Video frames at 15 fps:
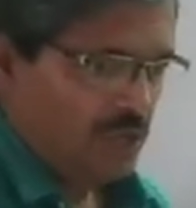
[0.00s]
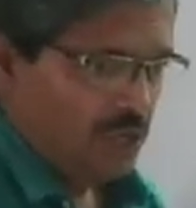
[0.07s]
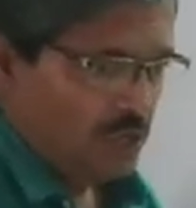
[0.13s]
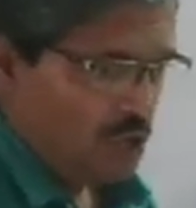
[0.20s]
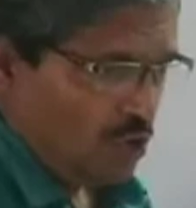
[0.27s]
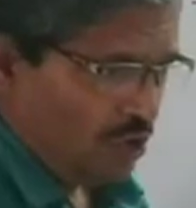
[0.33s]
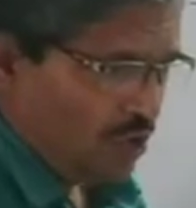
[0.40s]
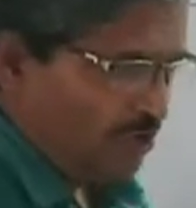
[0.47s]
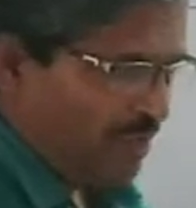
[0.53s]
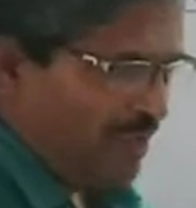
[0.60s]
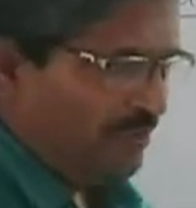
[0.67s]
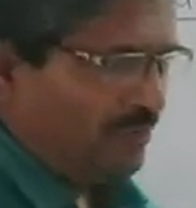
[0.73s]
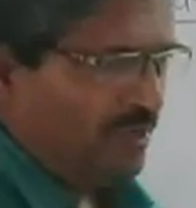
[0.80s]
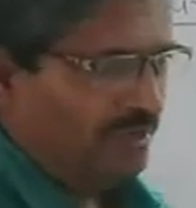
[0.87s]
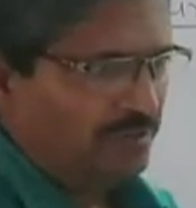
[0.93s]
You are
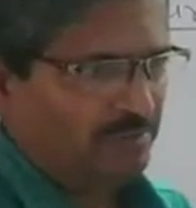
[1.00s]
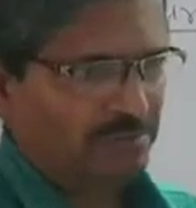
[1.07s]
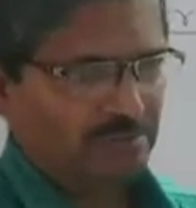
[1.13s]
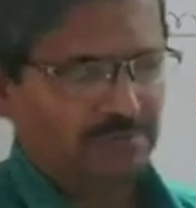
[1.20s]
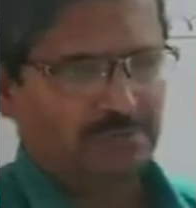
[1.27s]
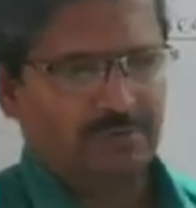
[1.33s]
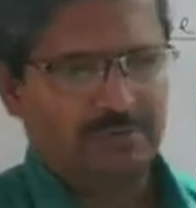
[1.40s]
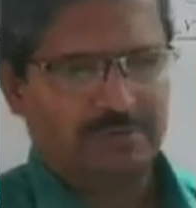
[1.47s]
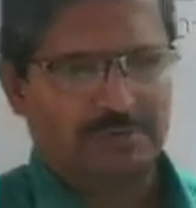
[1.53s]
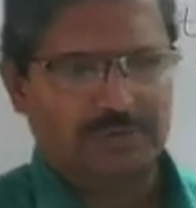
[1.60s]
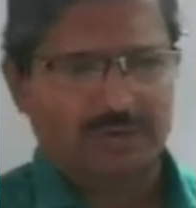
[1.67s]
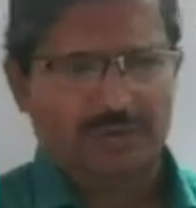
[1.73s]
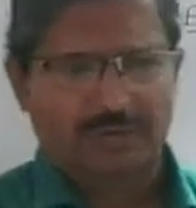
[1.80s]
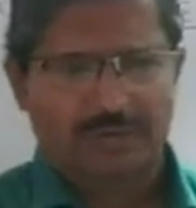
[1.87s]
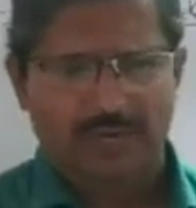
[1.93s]
knowing the
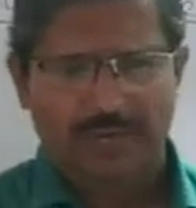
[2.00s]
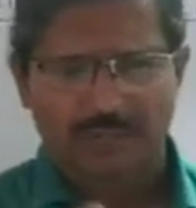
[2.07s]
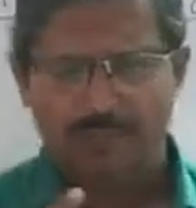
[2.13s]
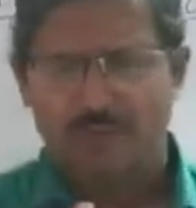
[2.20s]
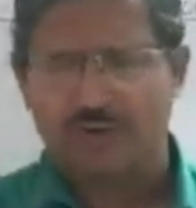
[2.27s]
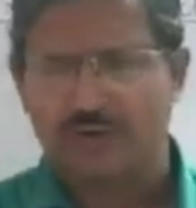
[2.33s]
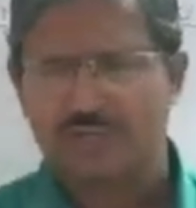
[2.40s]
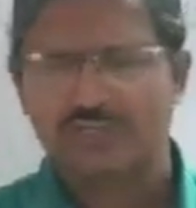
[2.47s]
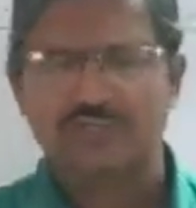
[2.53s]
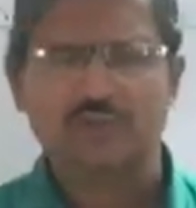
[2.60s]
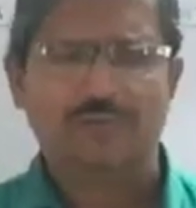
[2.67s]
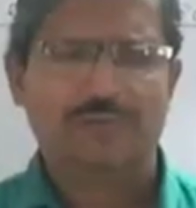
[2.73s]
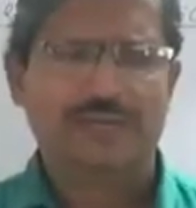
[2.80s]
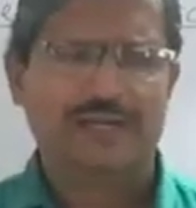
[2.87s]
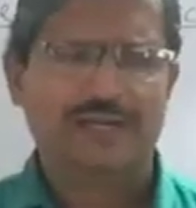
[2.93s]
importance
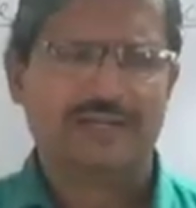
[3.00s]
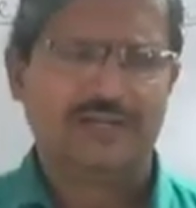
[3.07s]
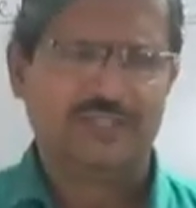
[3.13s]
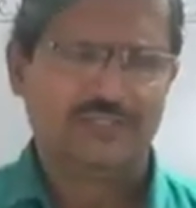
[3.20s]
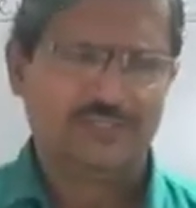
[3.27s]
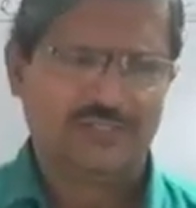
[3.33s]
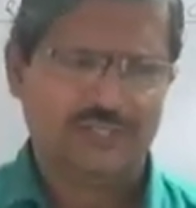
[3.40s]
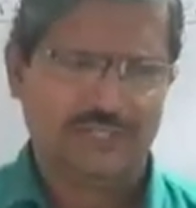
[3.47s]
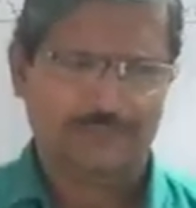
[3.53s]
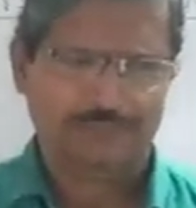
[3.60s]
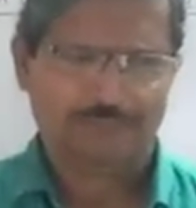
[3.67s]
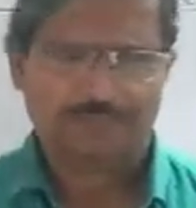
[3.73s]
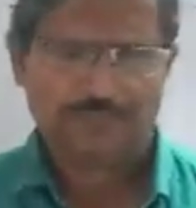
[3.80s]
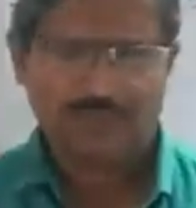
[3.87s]
of electricity.